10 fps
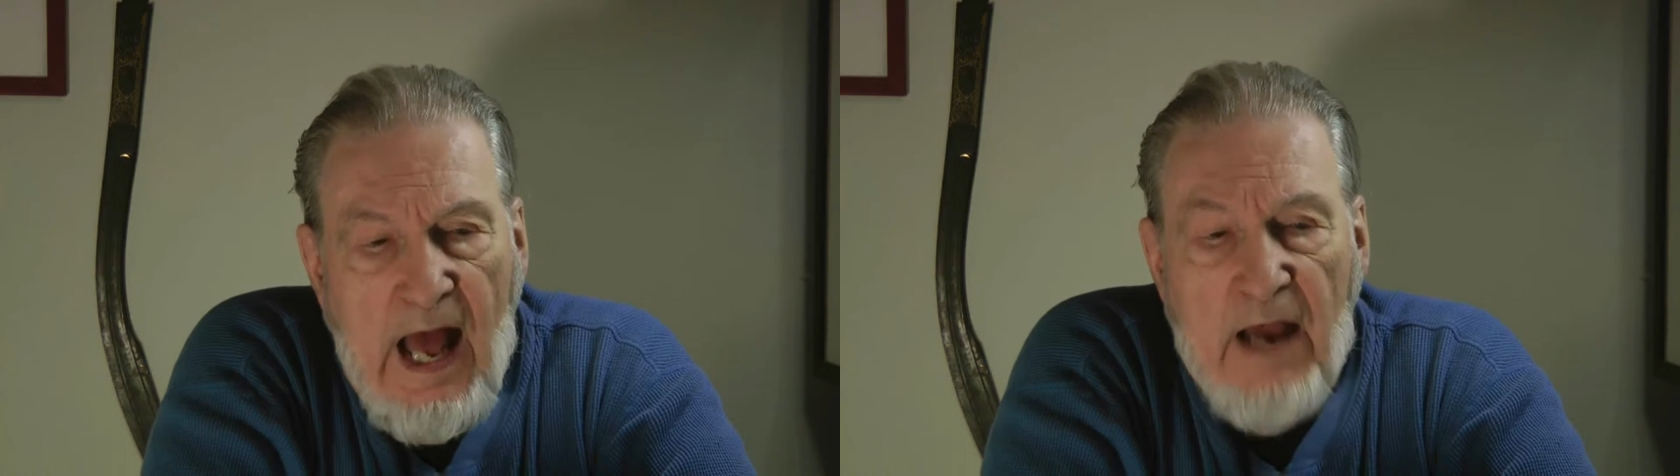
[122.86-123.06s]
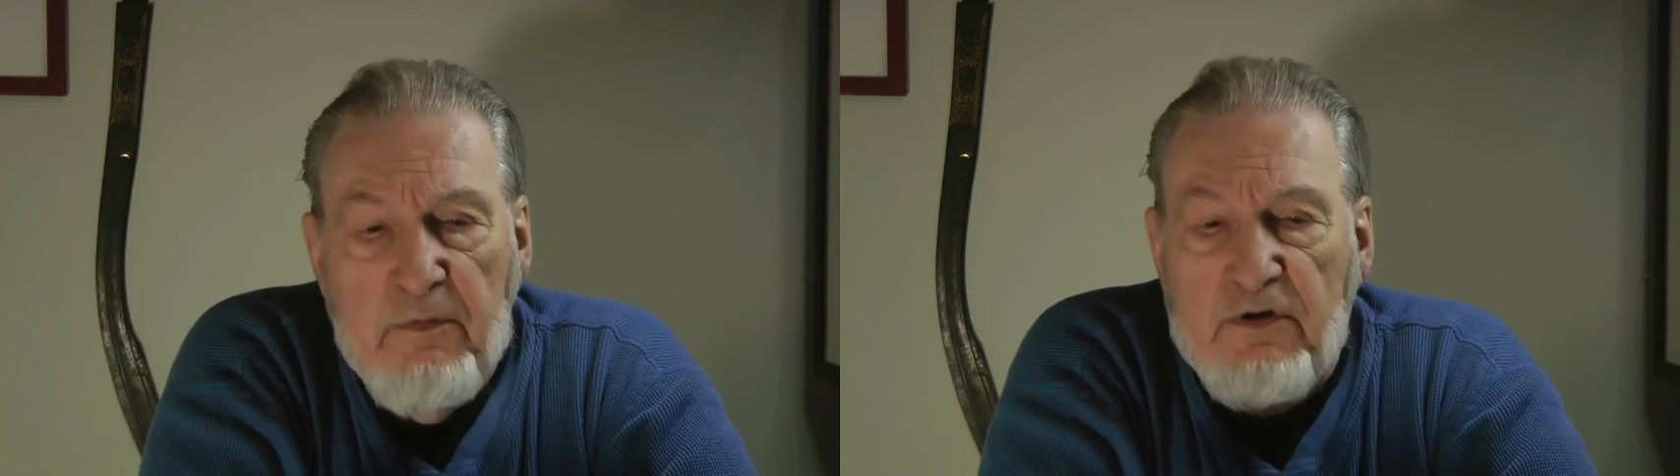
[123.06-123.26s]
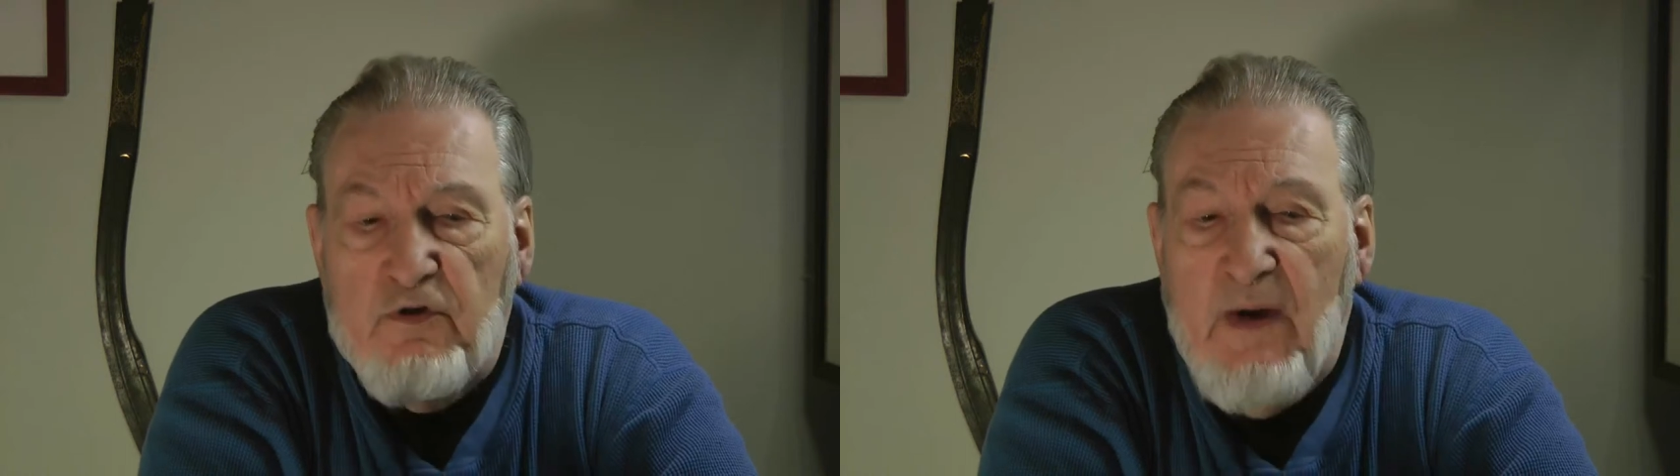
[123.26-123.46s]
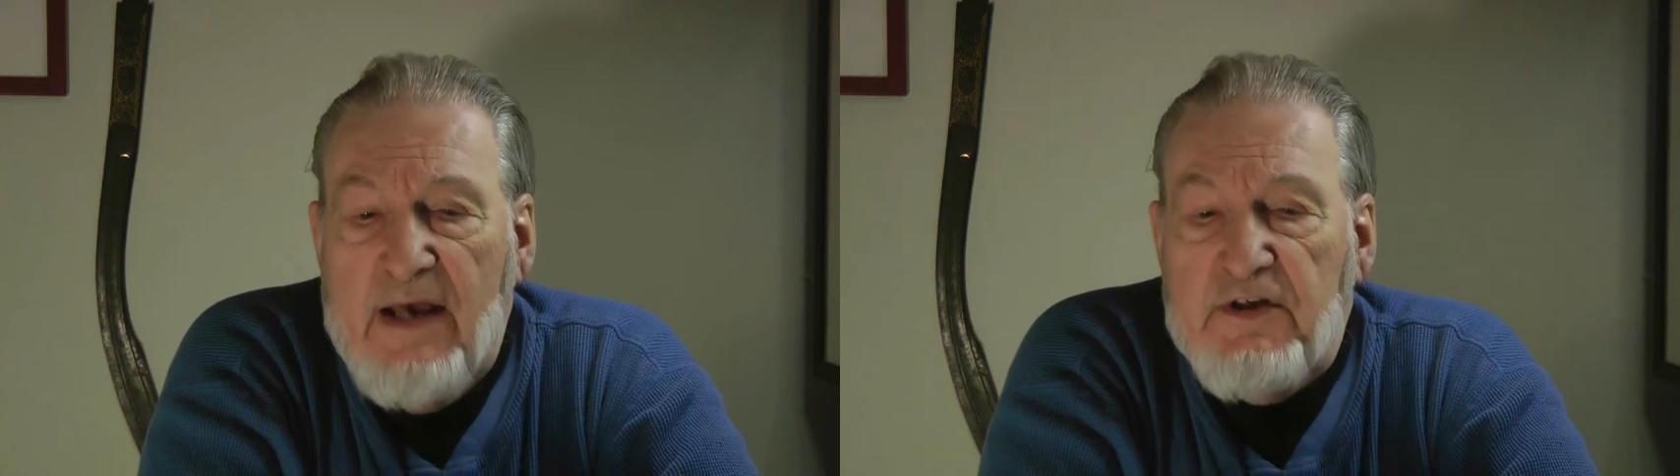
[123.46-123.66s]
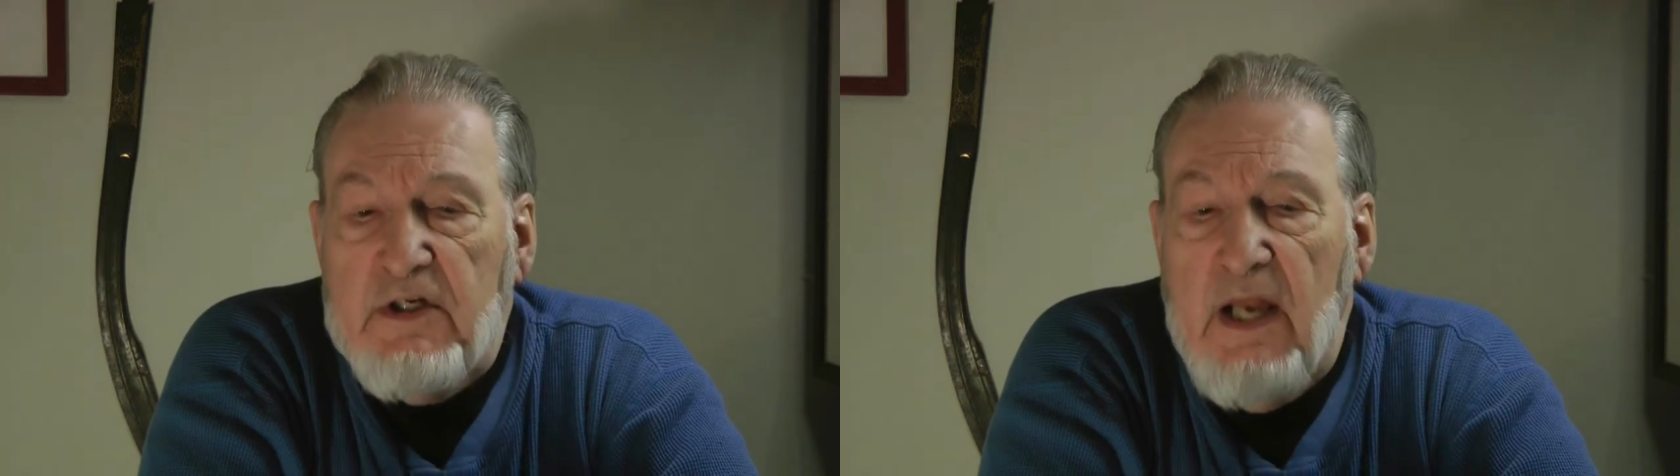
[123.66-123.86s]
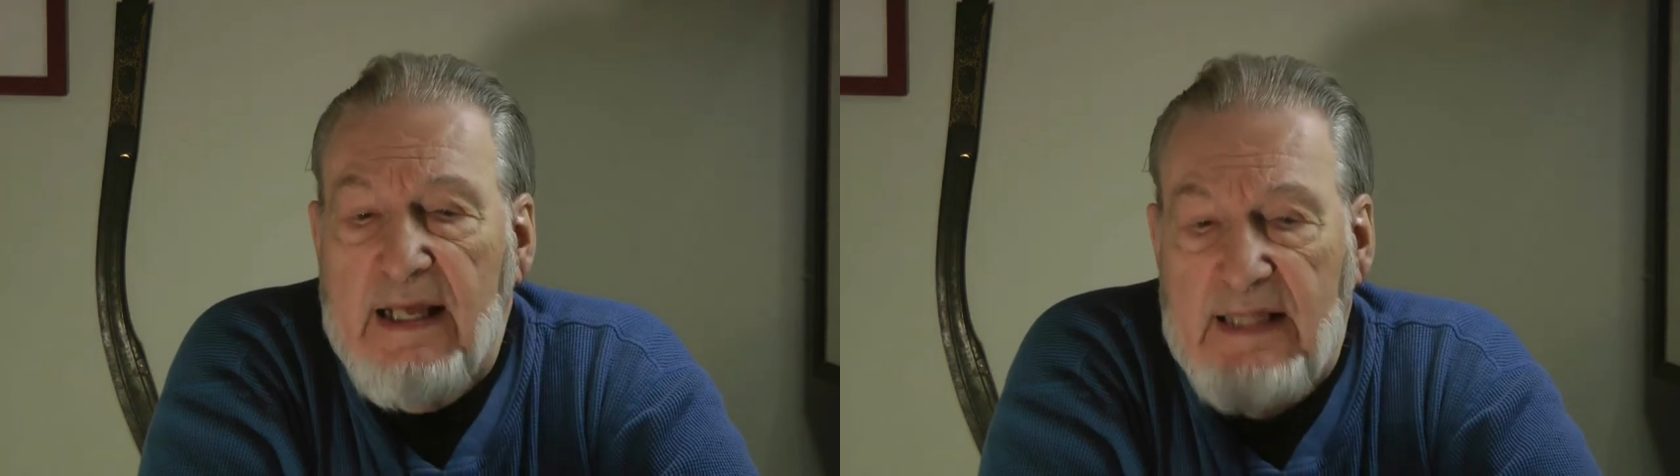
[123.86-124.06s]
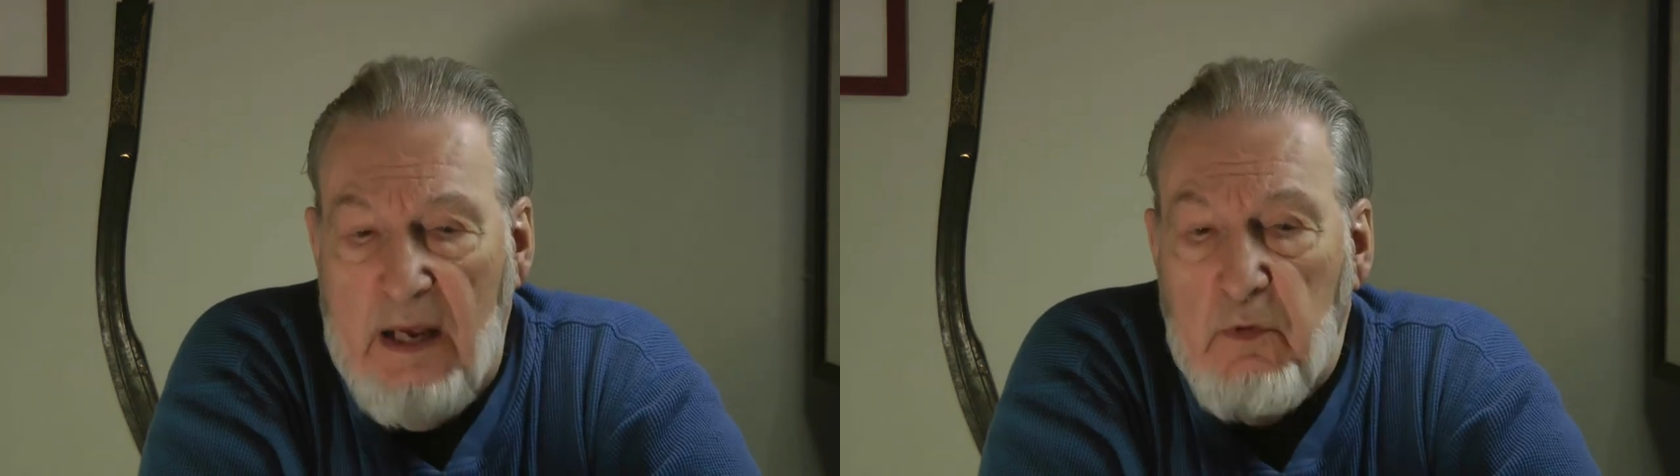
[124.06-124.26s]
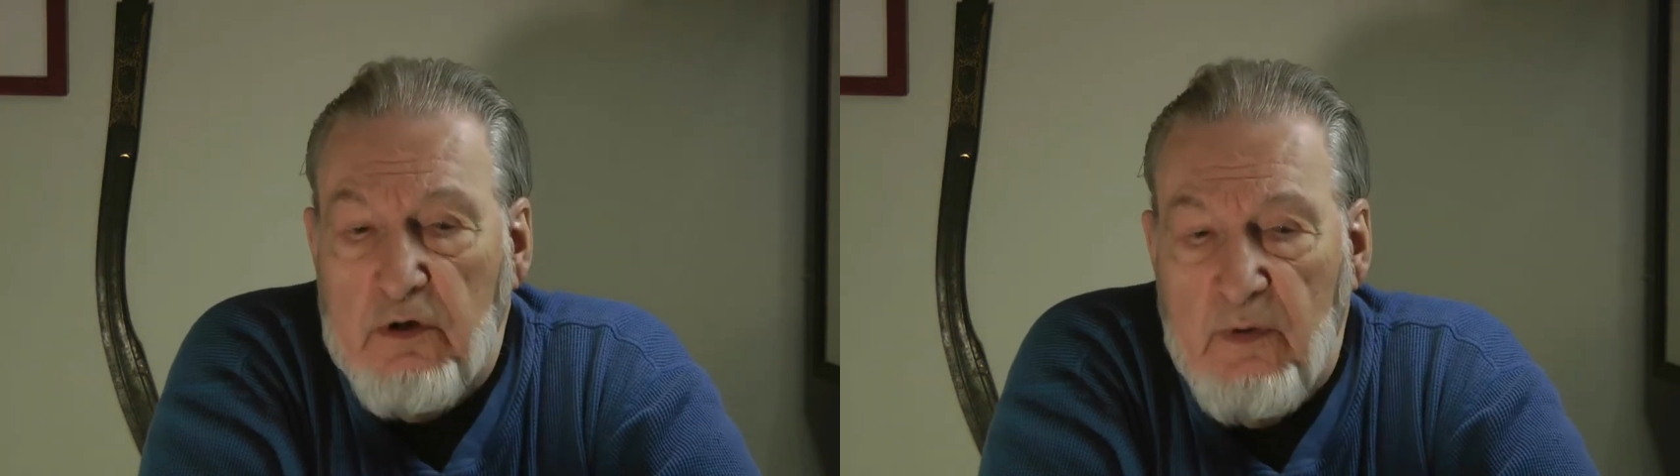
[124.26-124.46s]
I was dressed like
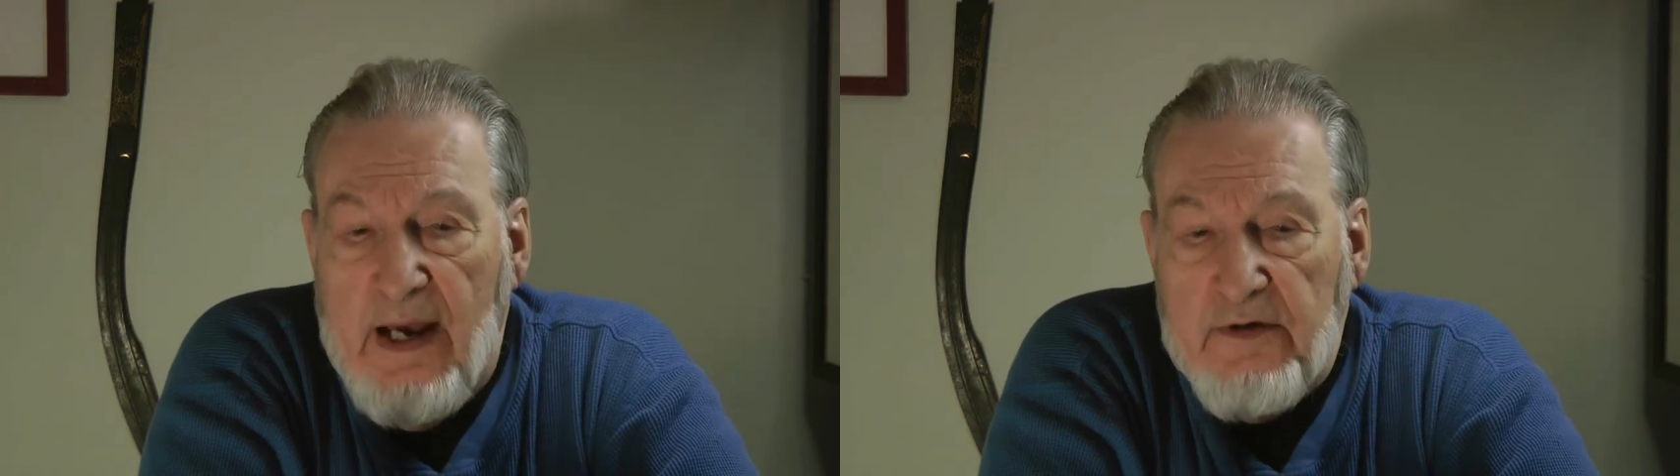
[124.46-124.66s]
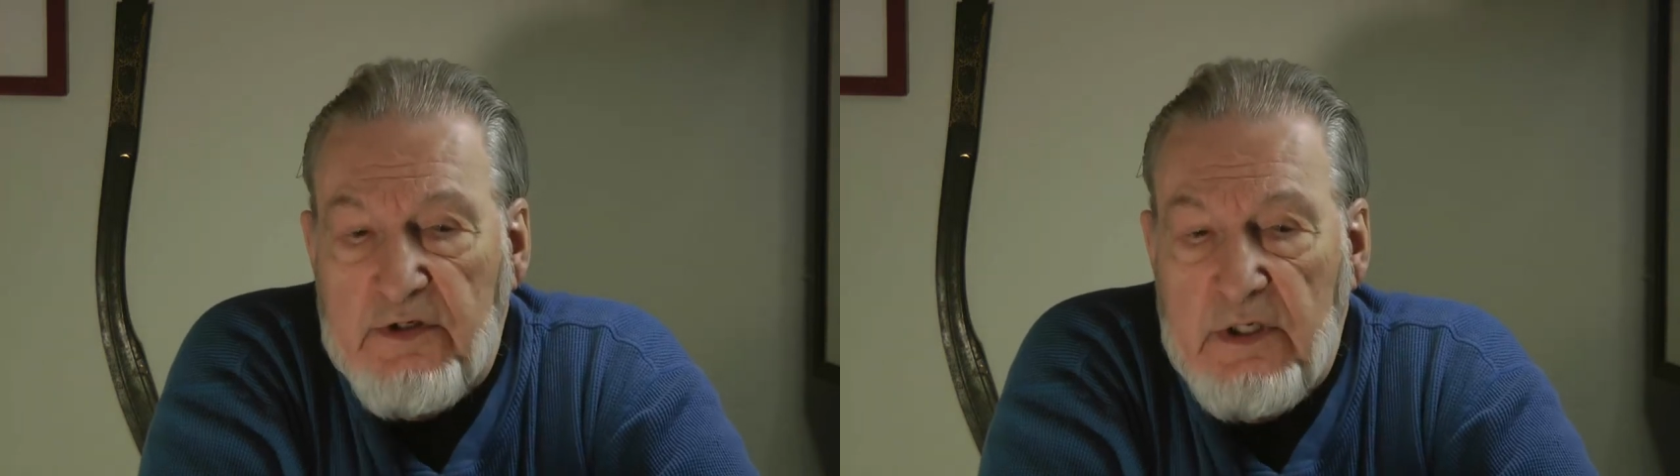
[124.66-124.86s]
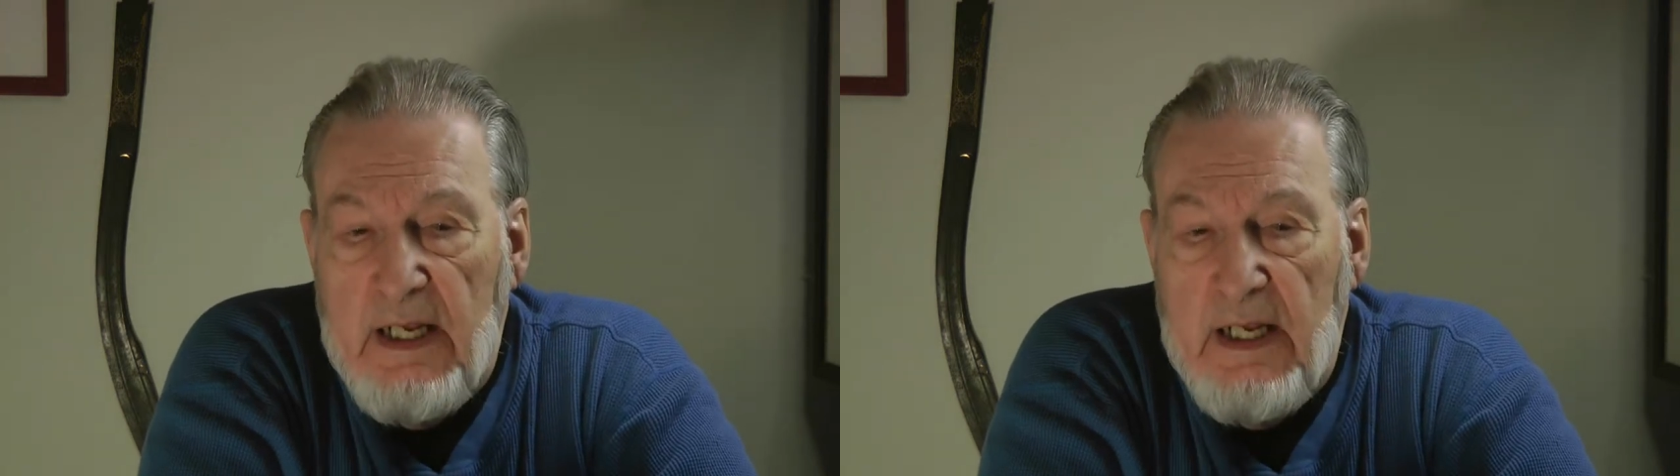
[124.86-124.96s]
they were dressed,